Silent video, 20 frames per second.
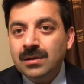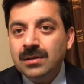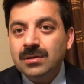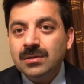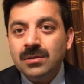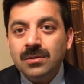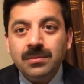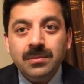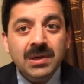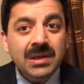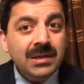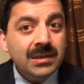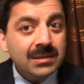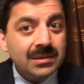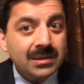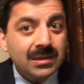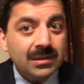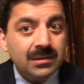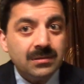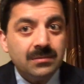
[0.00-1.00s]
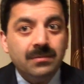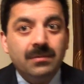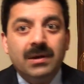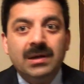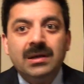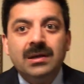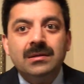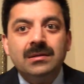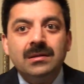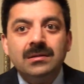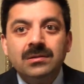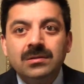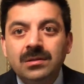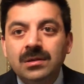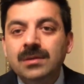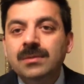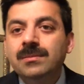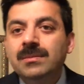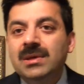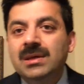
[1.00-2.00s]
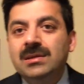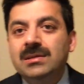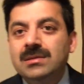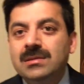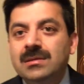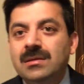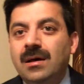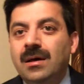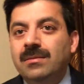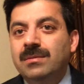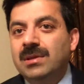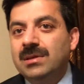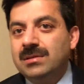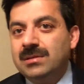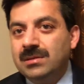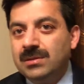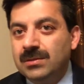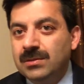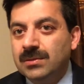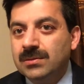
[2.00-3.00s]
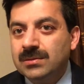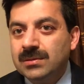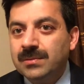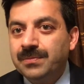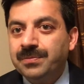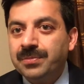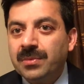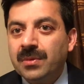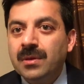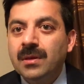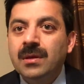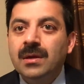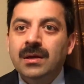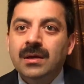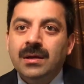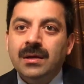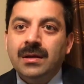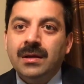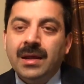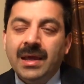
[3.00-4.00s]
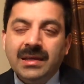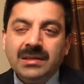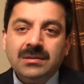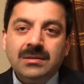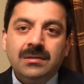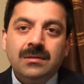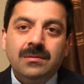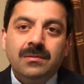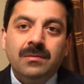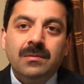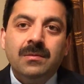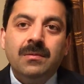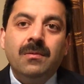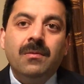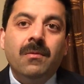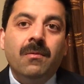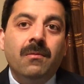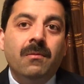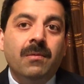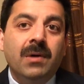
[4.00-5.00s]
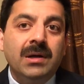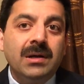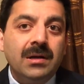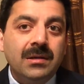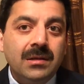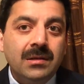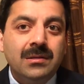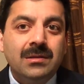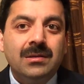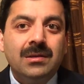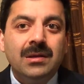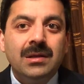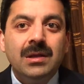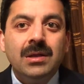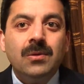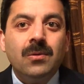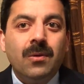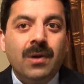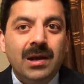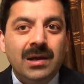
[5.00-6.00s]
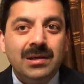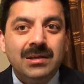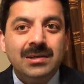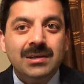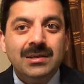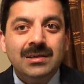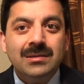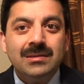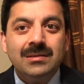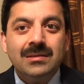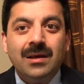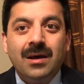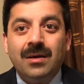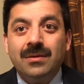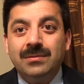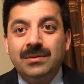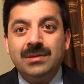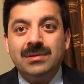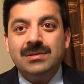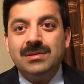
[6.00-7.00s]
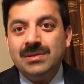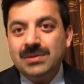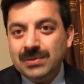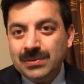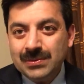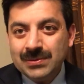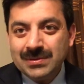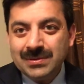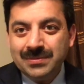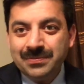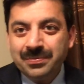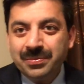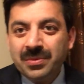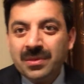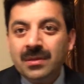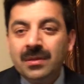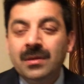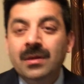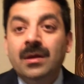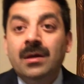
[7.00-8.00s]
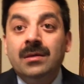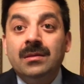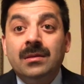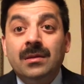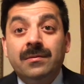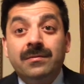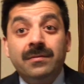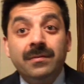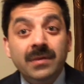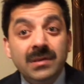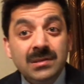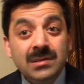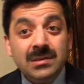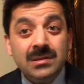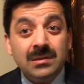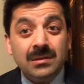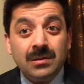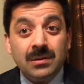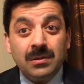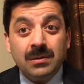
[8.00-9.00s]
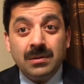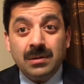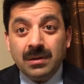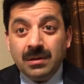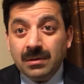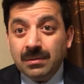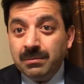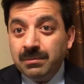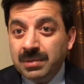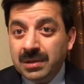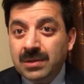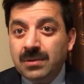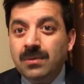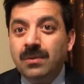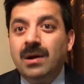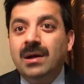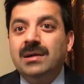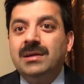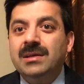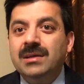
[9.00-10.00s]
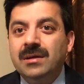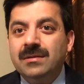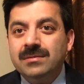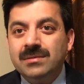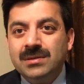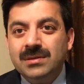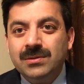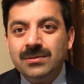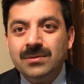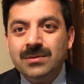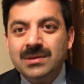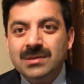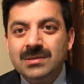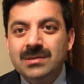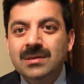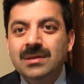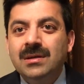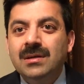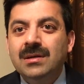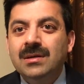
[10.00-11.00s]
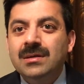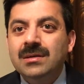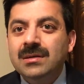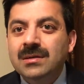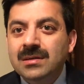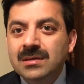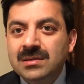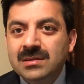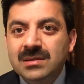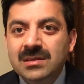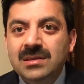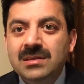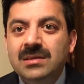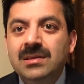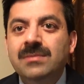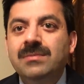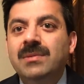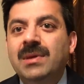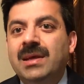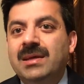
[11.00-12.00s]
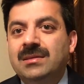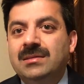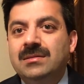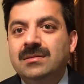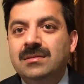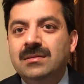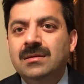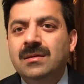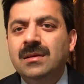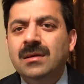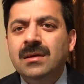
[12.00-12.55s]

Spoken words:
So we discussed what are the three myths of the CEOs. Next, what are the three qualities of the CEOs? The first big quality of CEO is decisiveness.